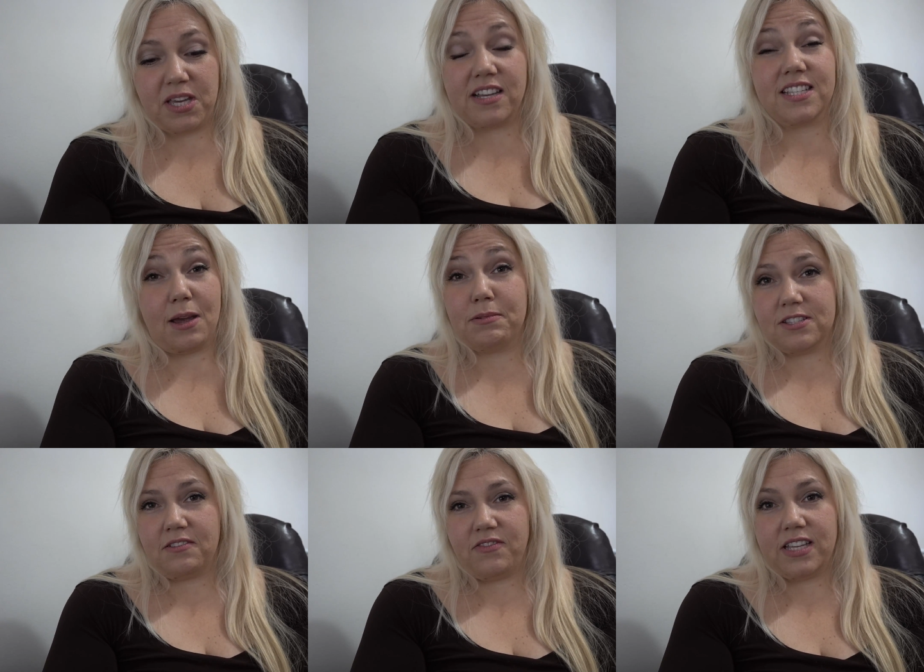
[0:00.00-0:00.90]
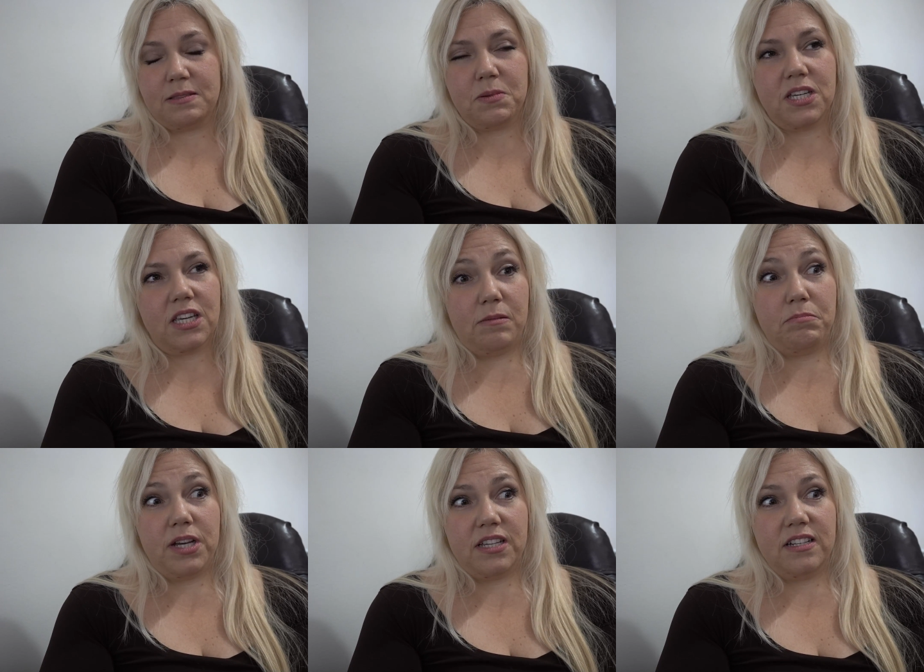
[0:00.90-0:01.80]
because I was on Facebook.
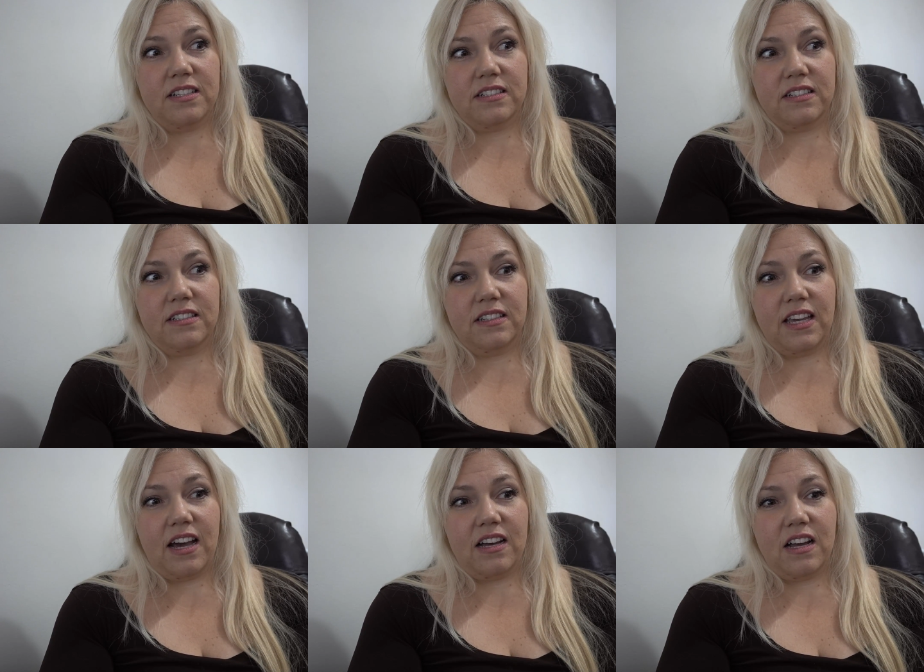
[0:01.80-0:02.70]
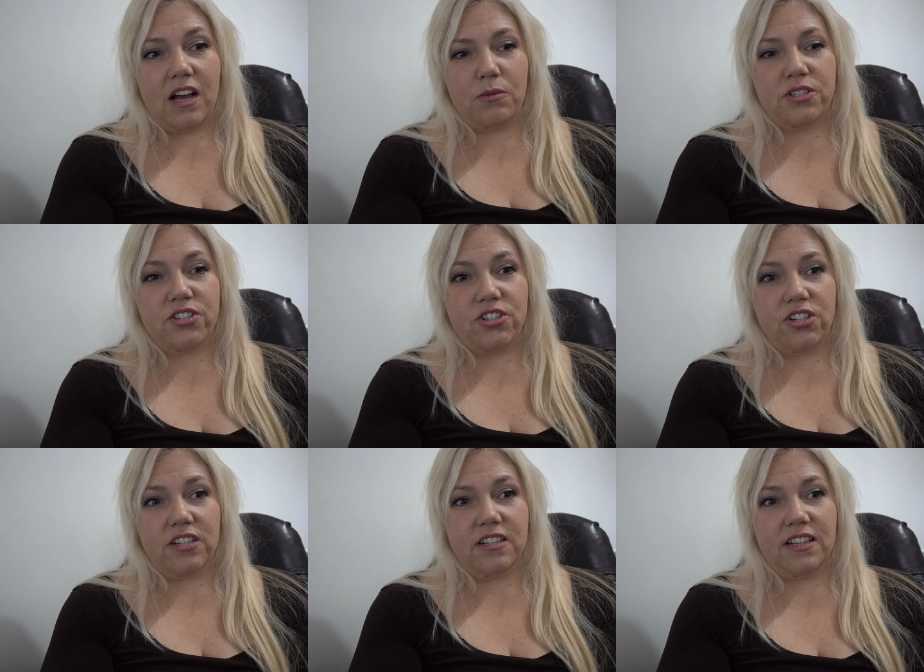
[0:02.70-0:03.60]
But yeah, I was
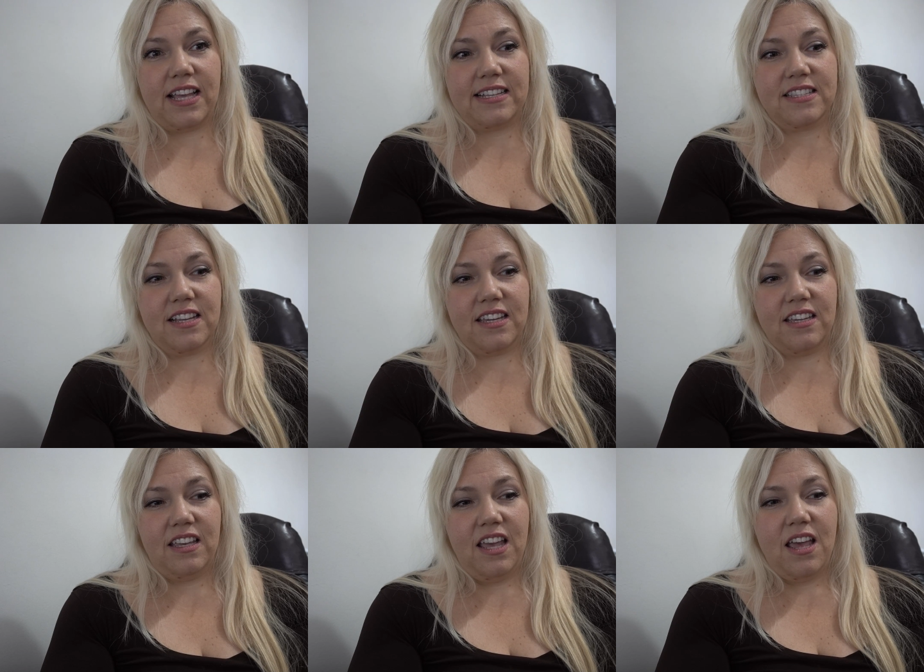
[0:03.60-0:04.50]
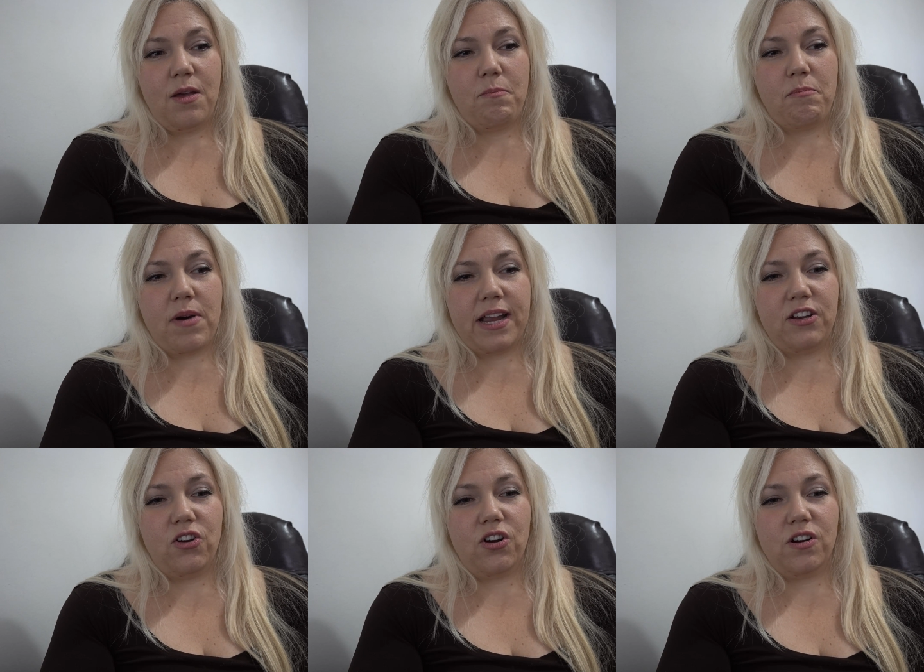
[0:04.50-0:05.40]
shook last night. My
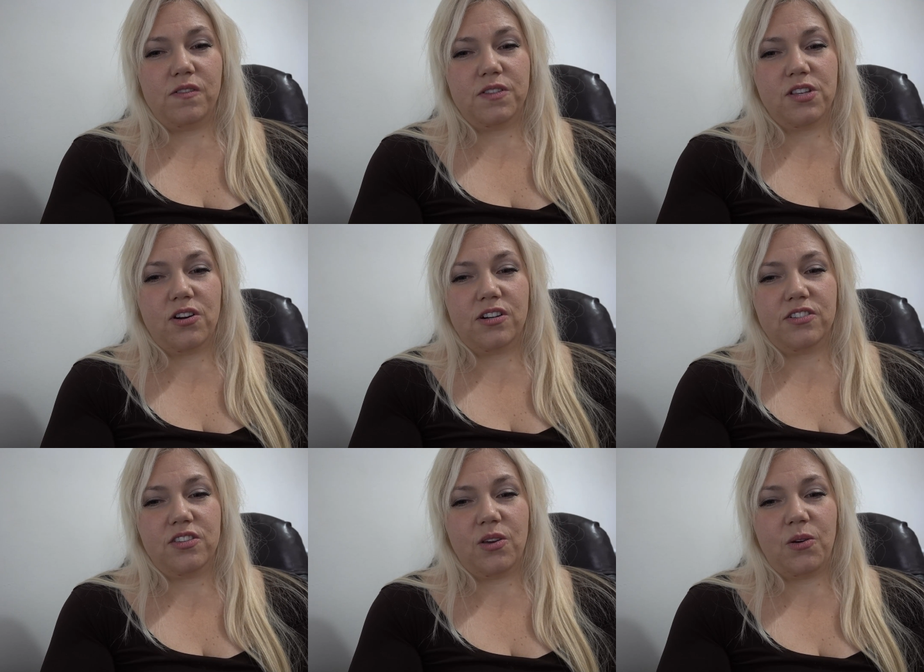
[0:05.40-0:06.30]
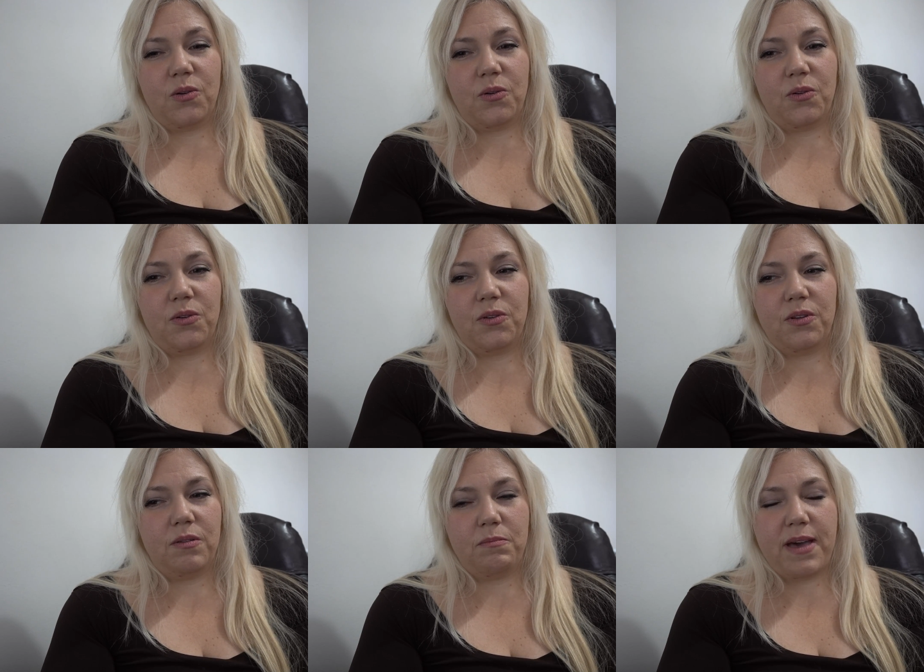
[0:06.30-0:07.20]
nerves are so
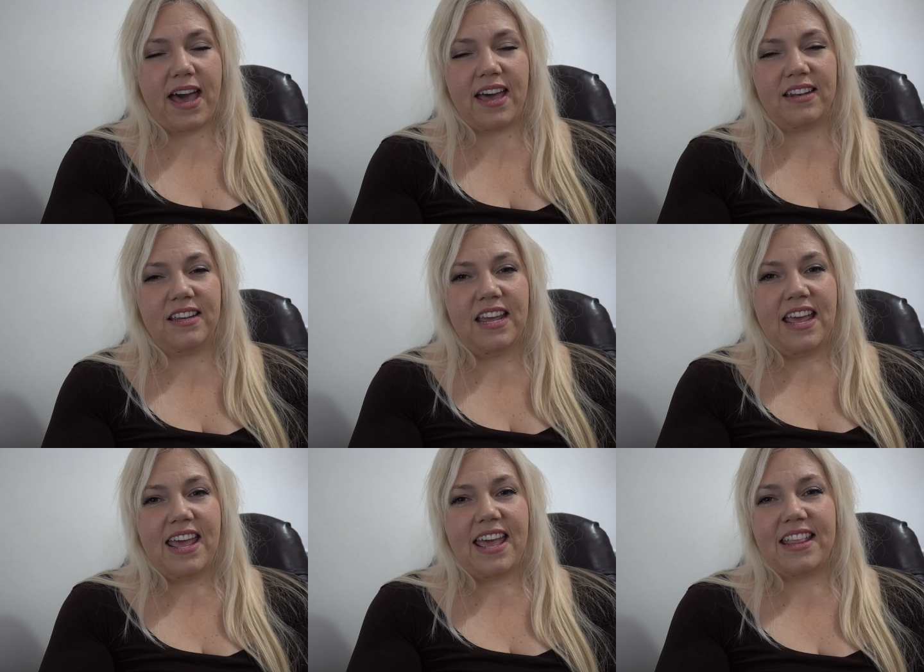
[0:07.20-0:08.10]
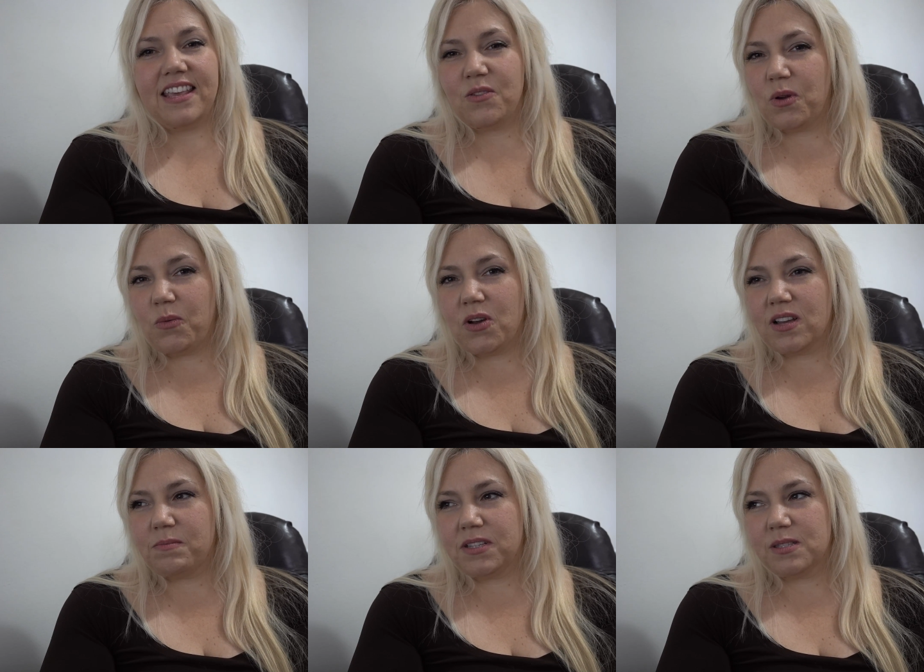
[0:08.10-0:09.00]
bad. And then we
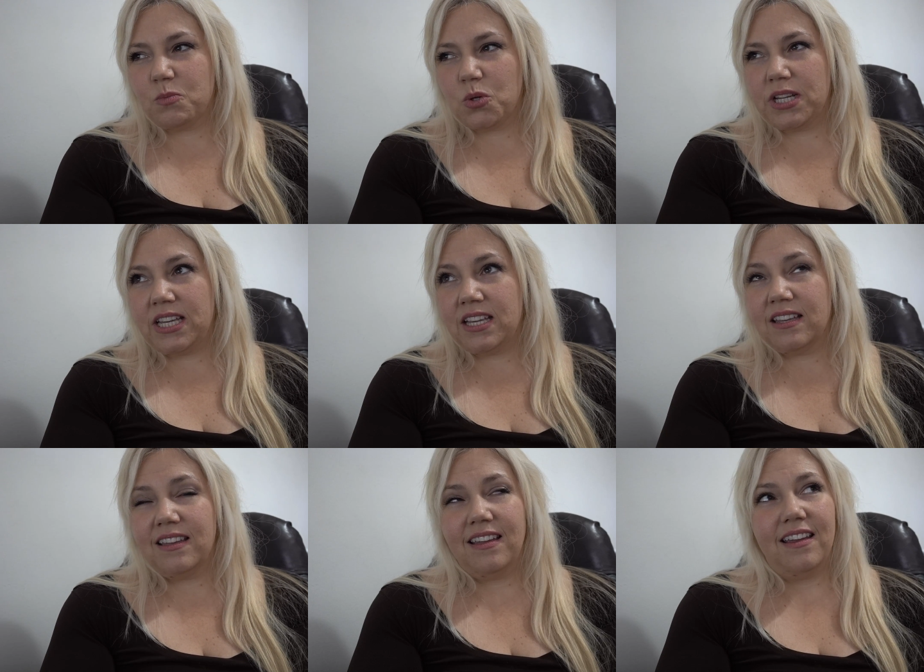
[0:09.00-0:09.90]
woke up this morning.